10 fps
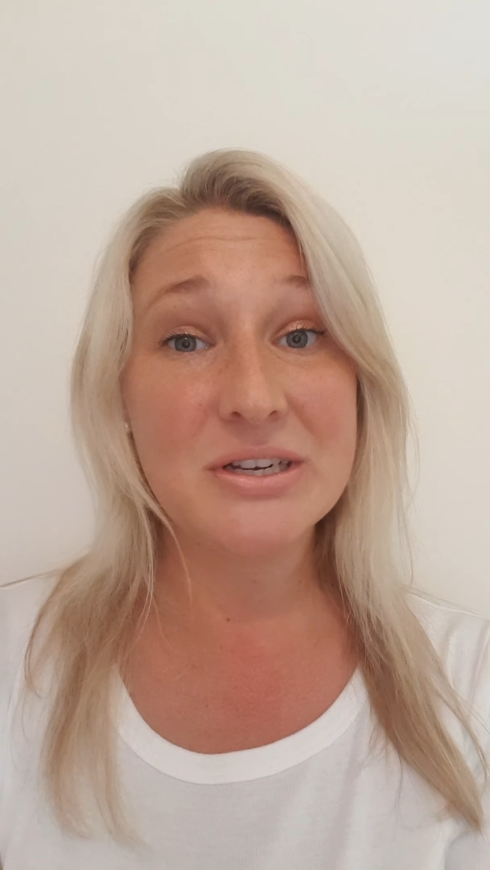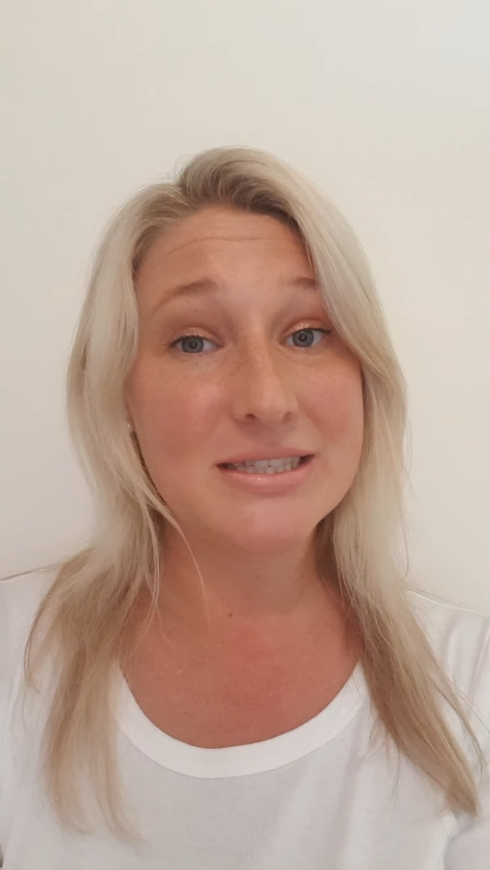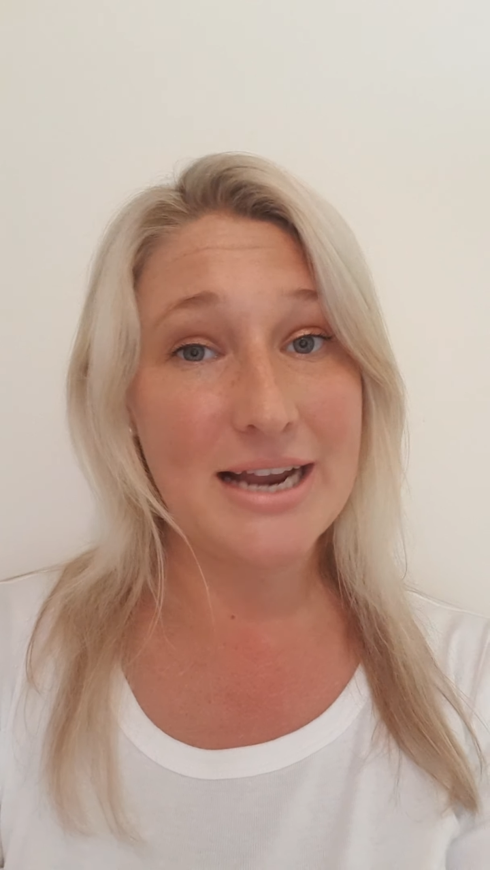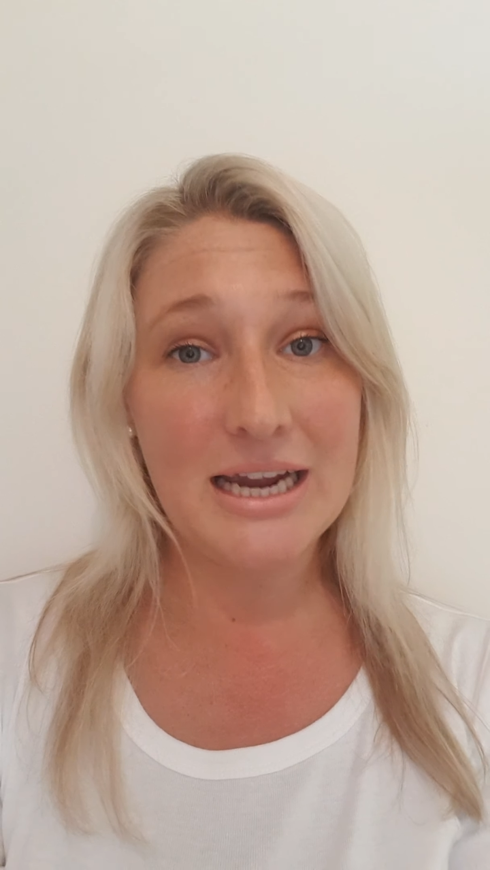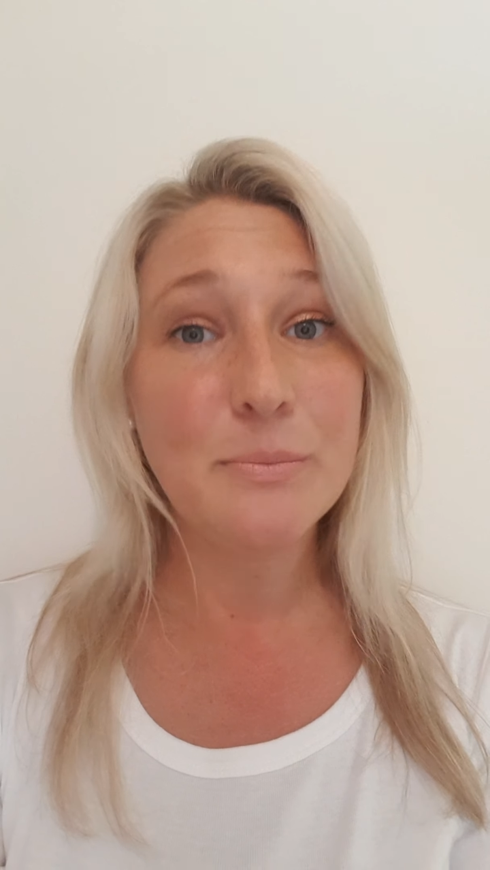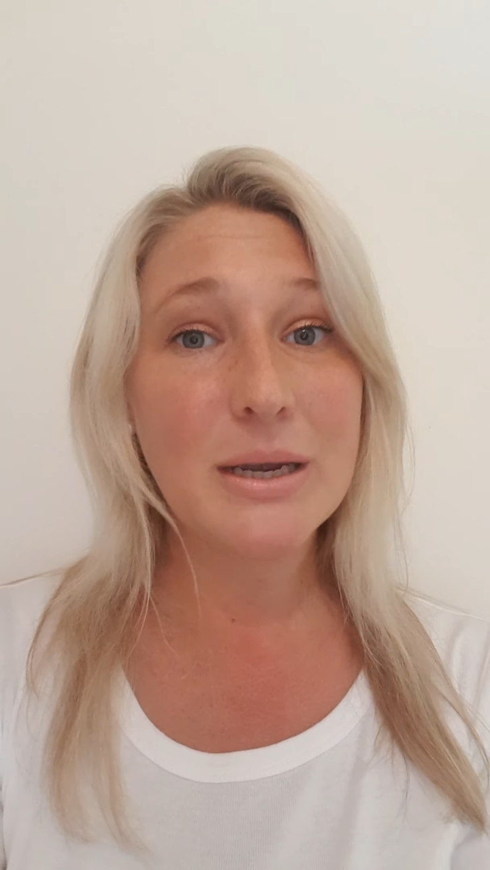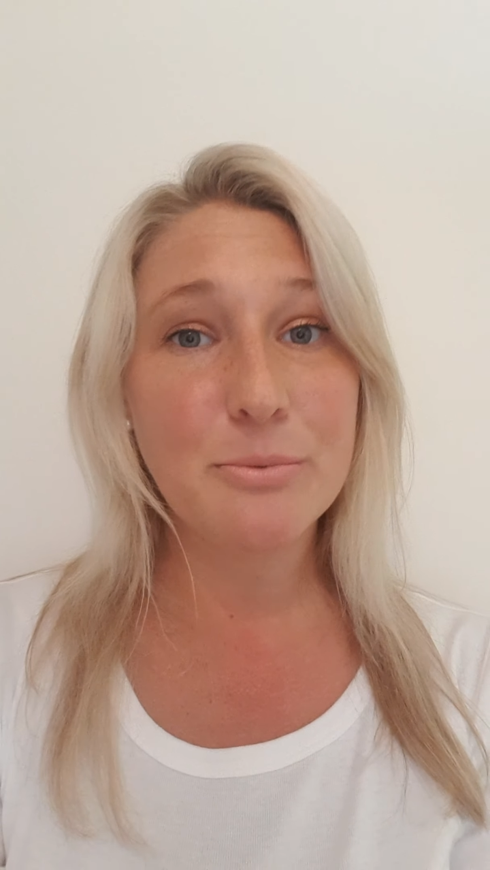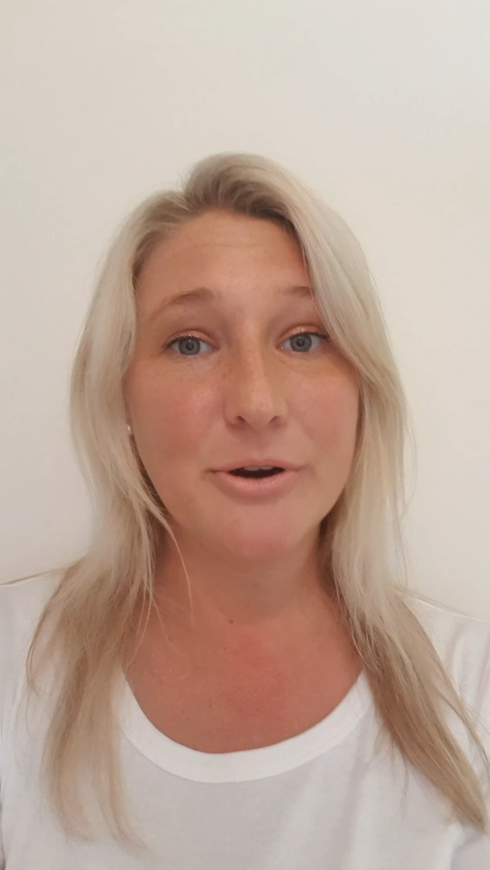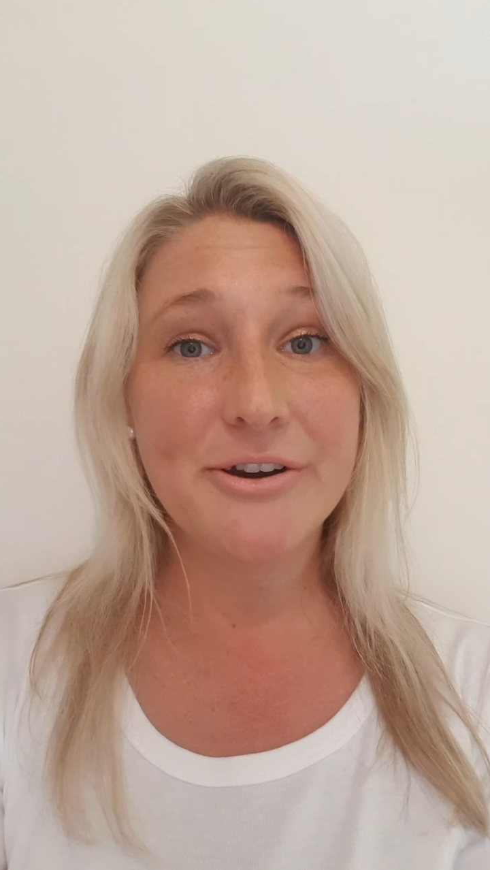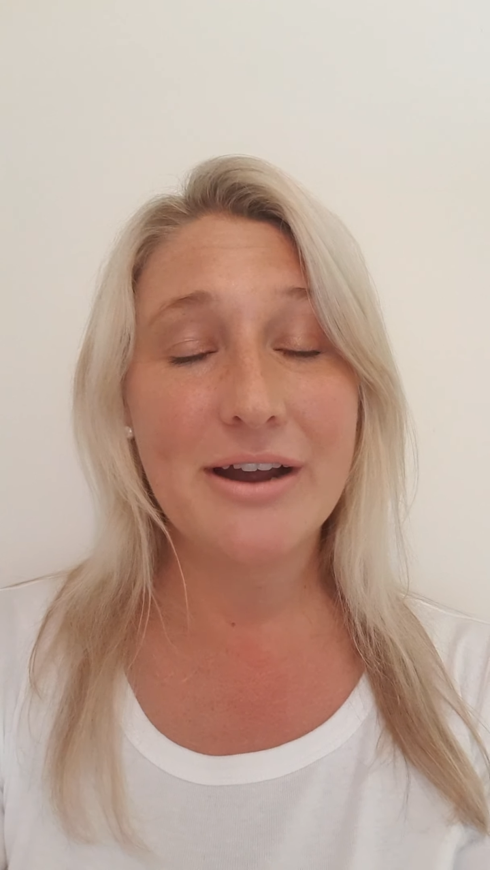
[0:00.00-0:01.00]
It's an 8-week
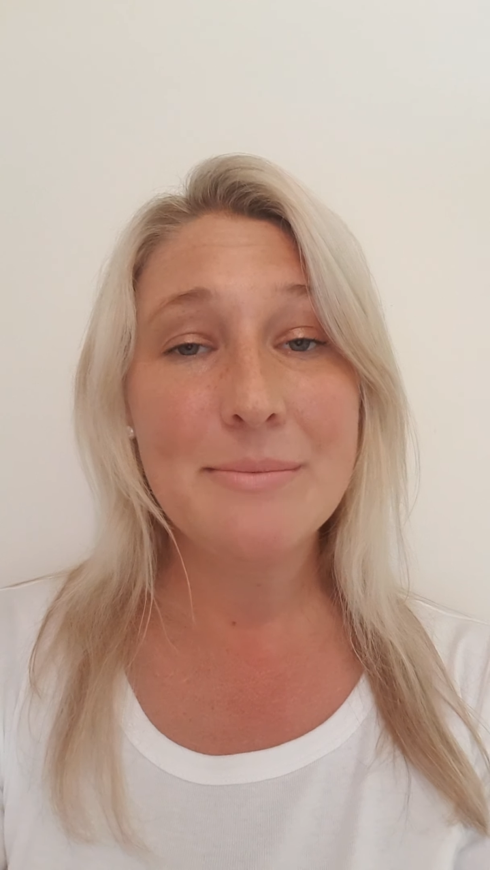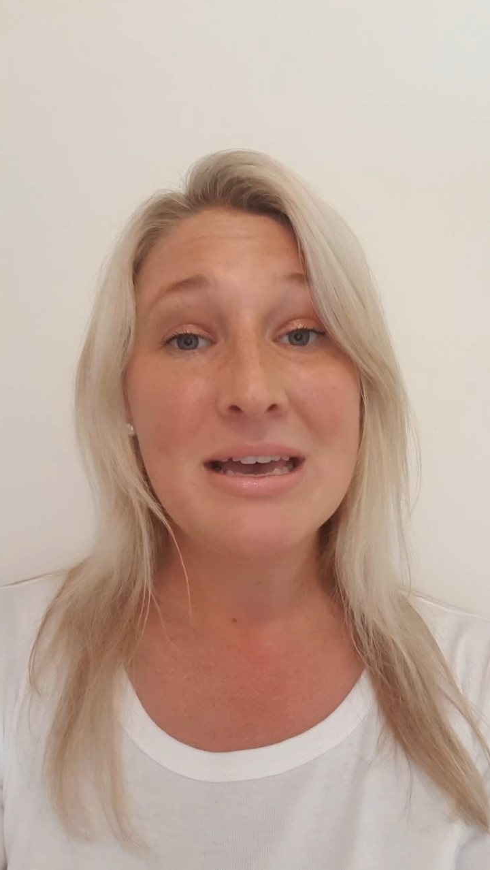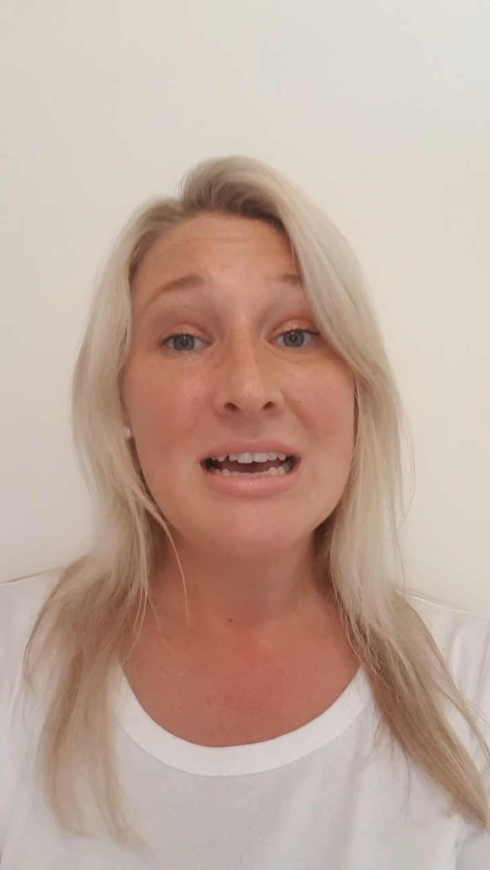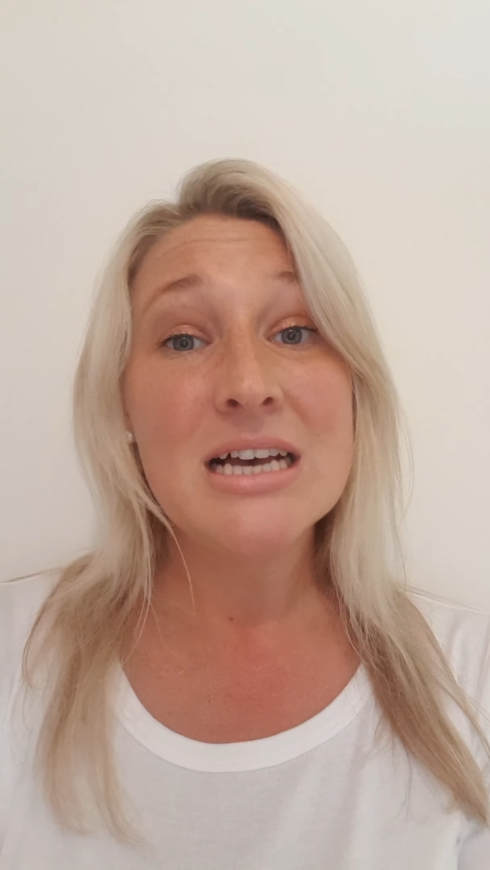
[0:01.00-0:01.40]
program.